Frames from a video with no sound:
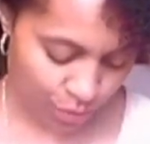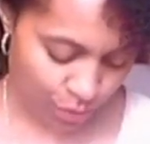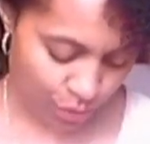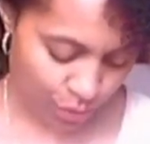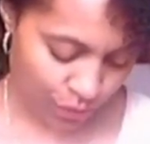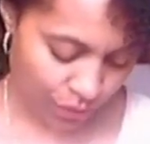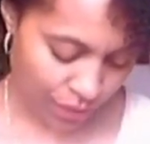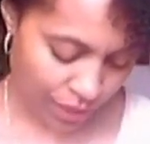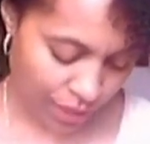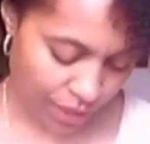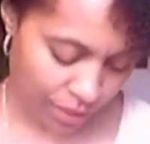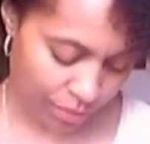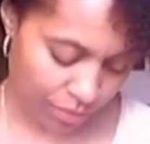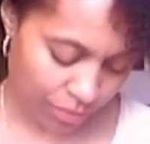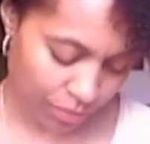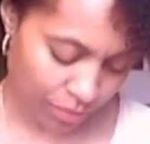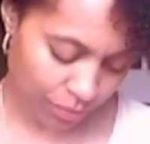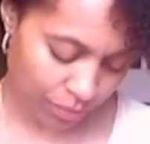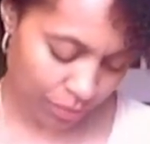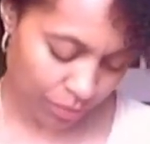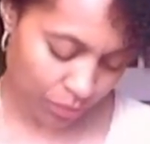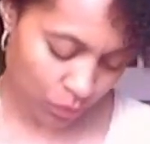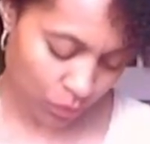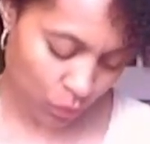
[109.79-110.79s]
moving
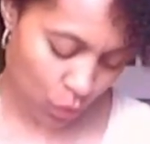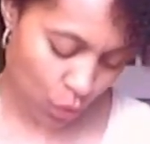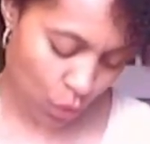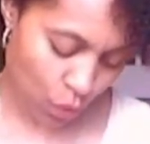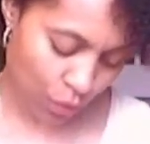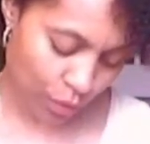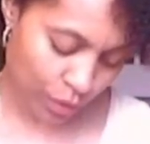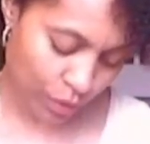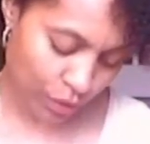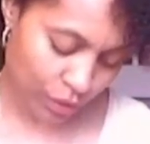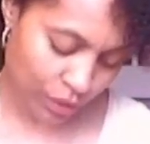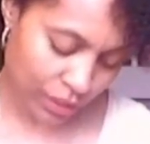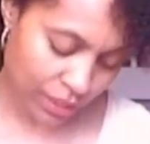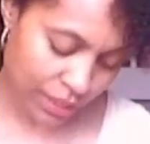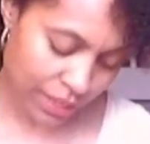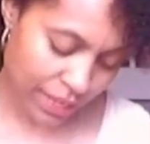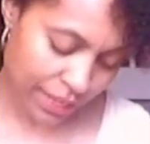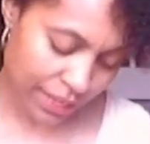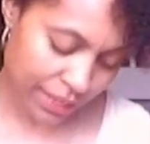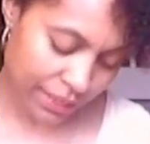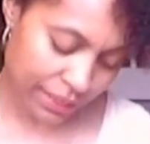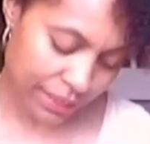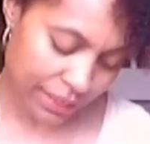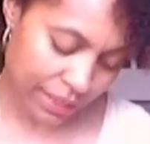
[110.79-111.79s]
over to the
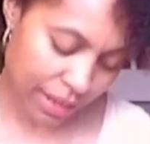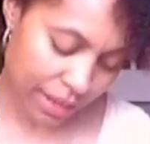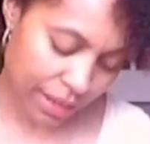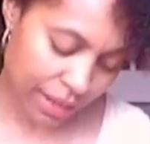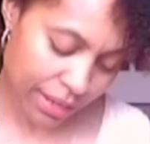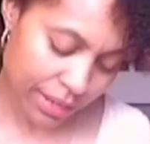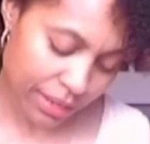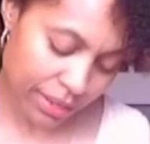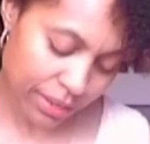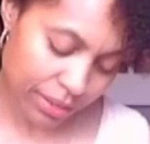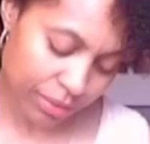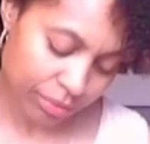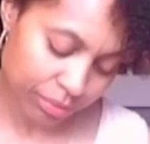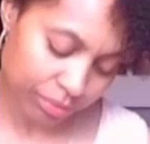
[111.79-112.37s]
next side.